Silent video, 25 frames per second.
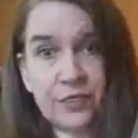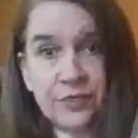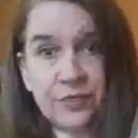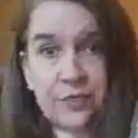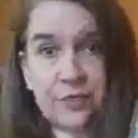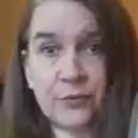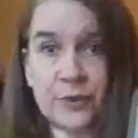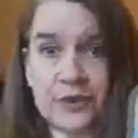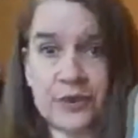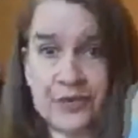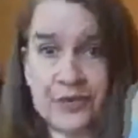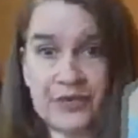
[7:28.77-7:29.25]

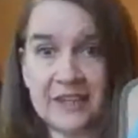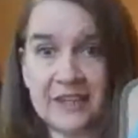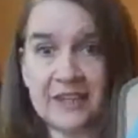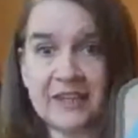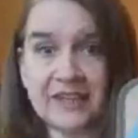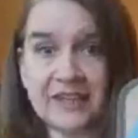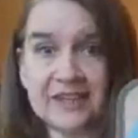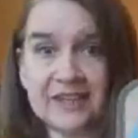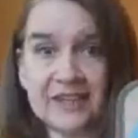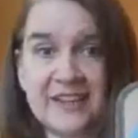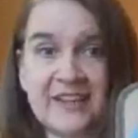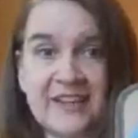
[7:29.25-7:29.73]
3.
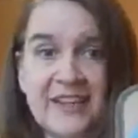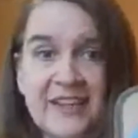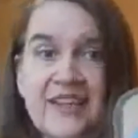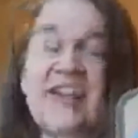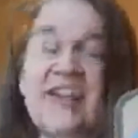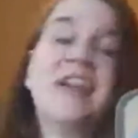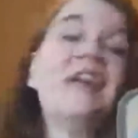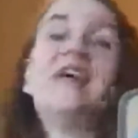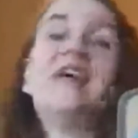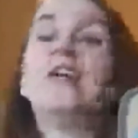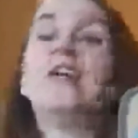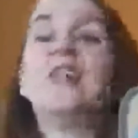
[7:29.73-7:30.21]

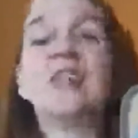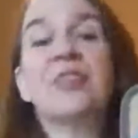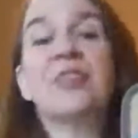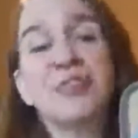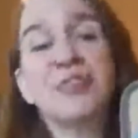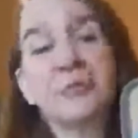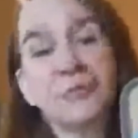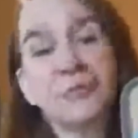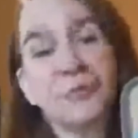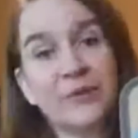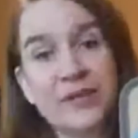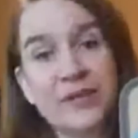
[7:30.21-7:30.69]

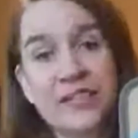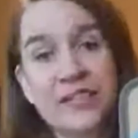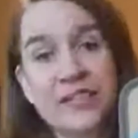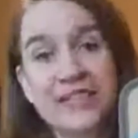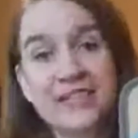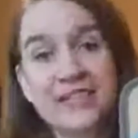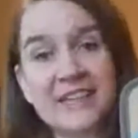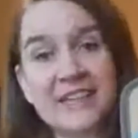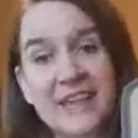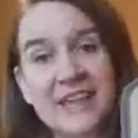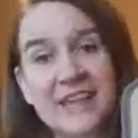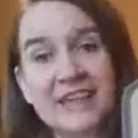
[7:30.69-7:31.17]

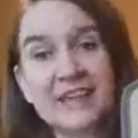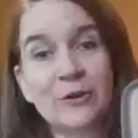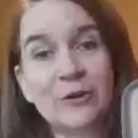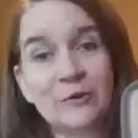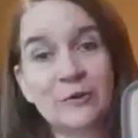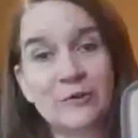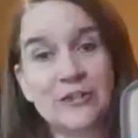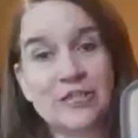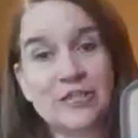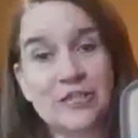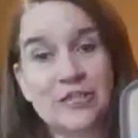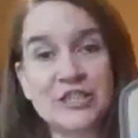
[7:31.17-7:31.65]
3
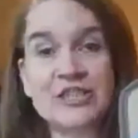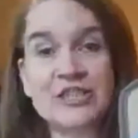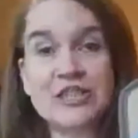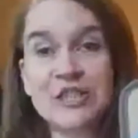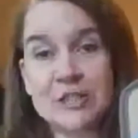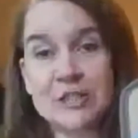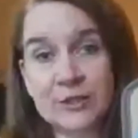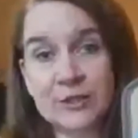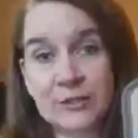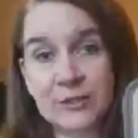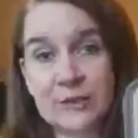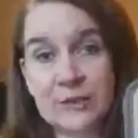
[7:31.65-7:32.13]
yellow fish
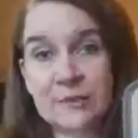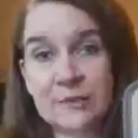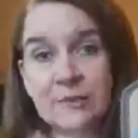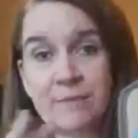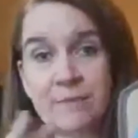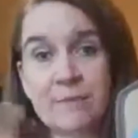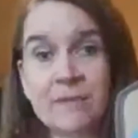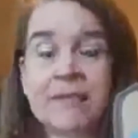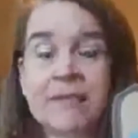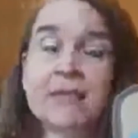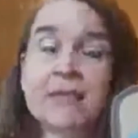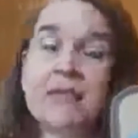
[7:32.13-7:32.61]

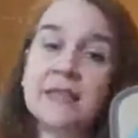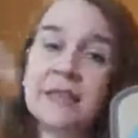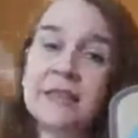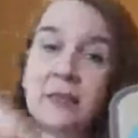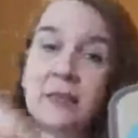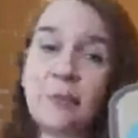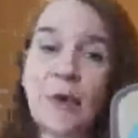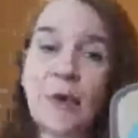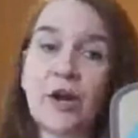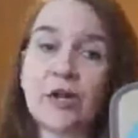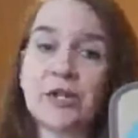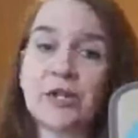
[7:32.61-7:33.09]
swimming in
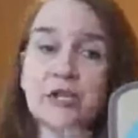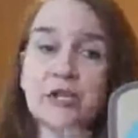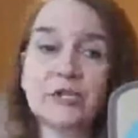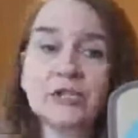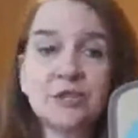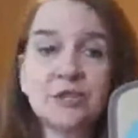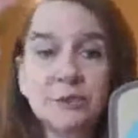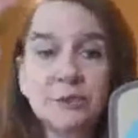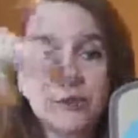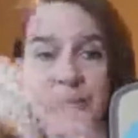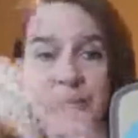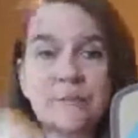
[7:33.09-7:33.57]
the water,
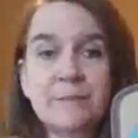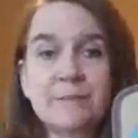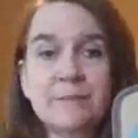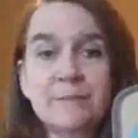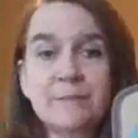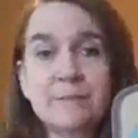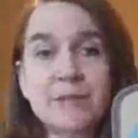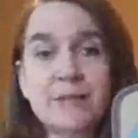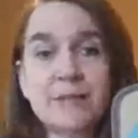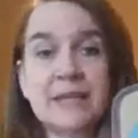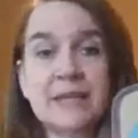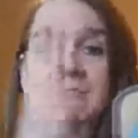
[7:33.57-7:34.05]

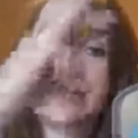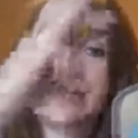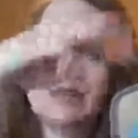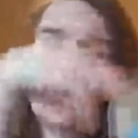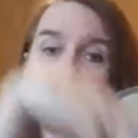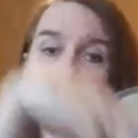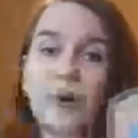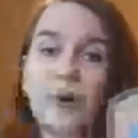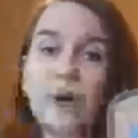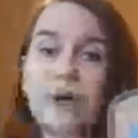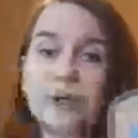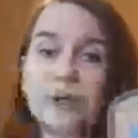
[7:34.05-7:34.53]
swimming in
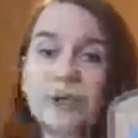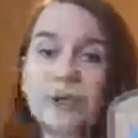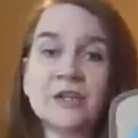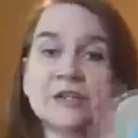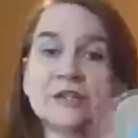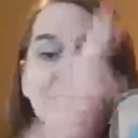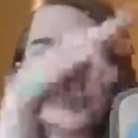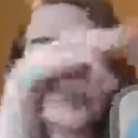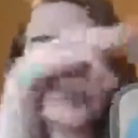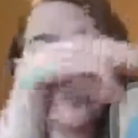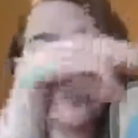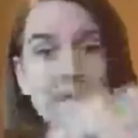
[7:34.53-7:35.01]
the water,
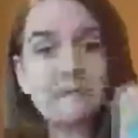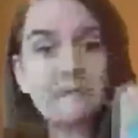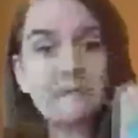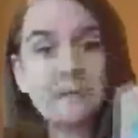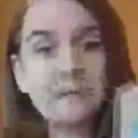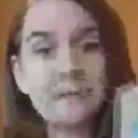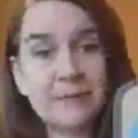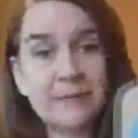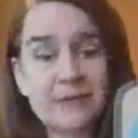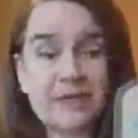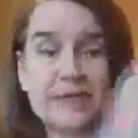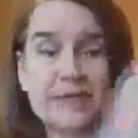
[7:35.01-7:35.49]

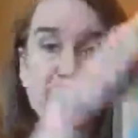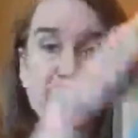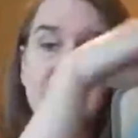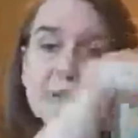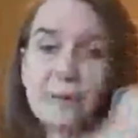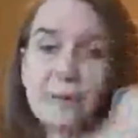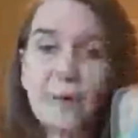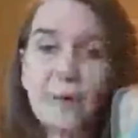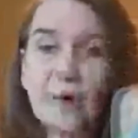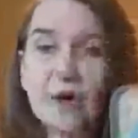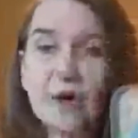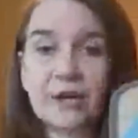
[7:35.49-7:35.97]
swimming in
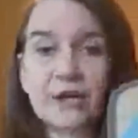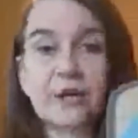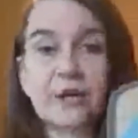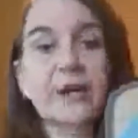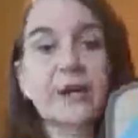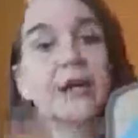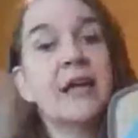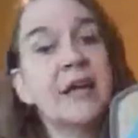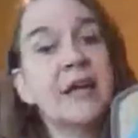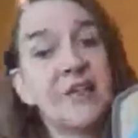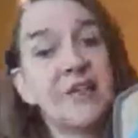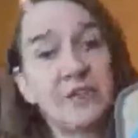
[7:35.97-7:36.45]
the water.
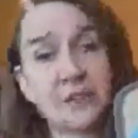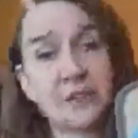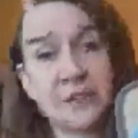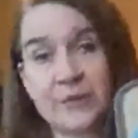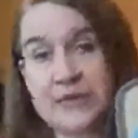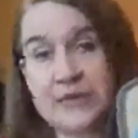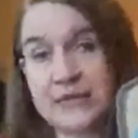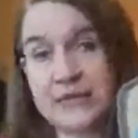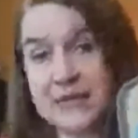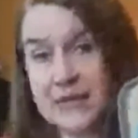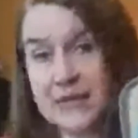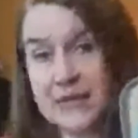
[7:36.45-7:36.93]

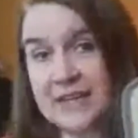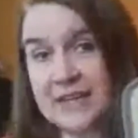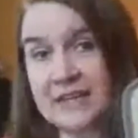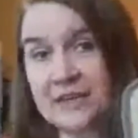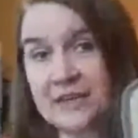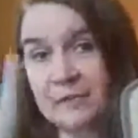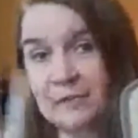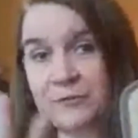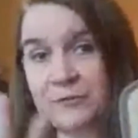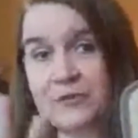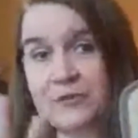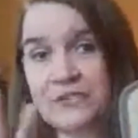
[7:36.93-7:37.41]
3
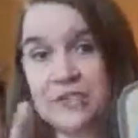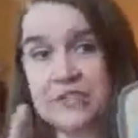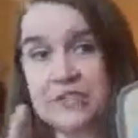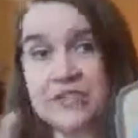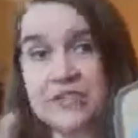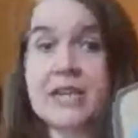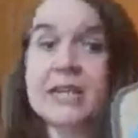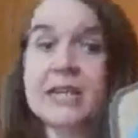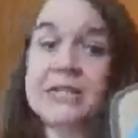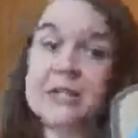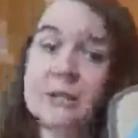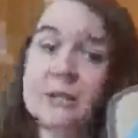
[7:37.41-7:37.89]
yellow fish
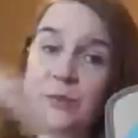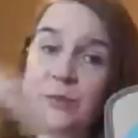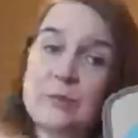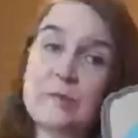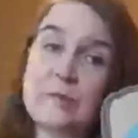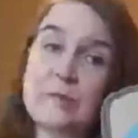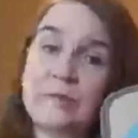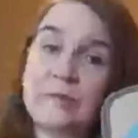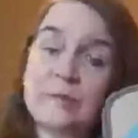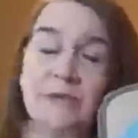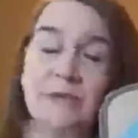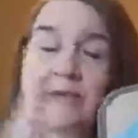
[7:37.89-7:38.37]

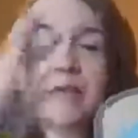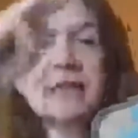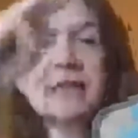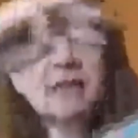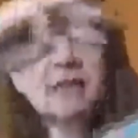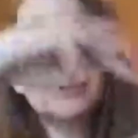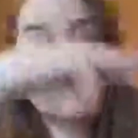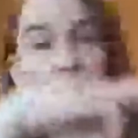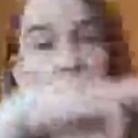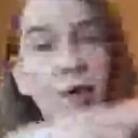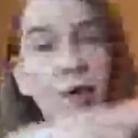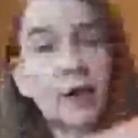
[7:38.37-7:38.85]
swimming
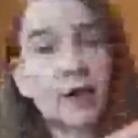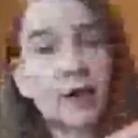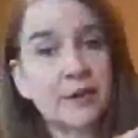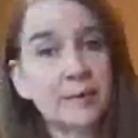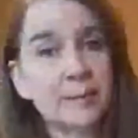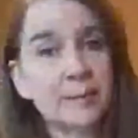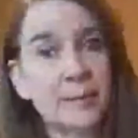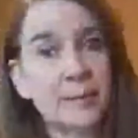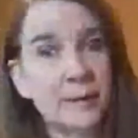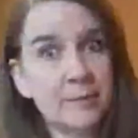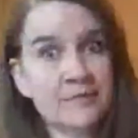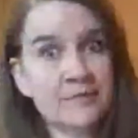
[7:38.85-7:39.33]
in the
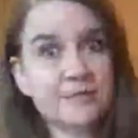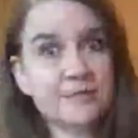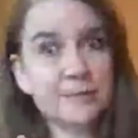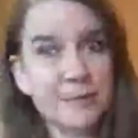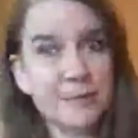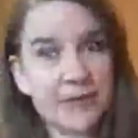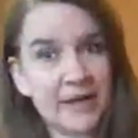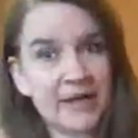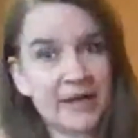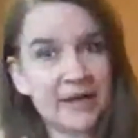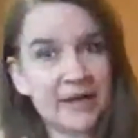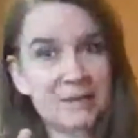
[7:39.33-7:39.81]
water. Bubbles,
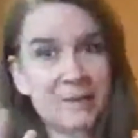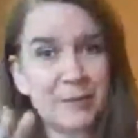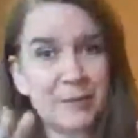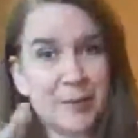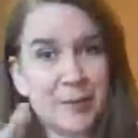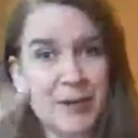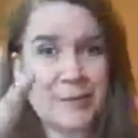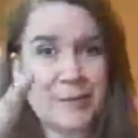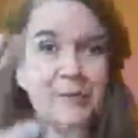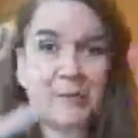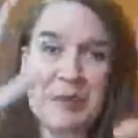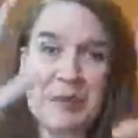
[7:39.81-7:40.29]
bobble,
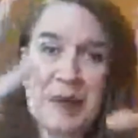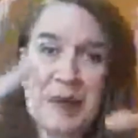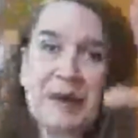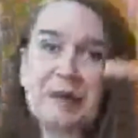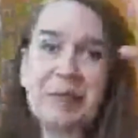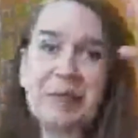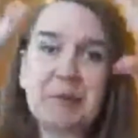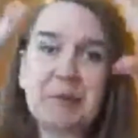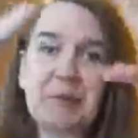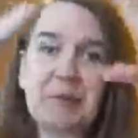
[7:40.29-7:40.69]
bobble, bobble,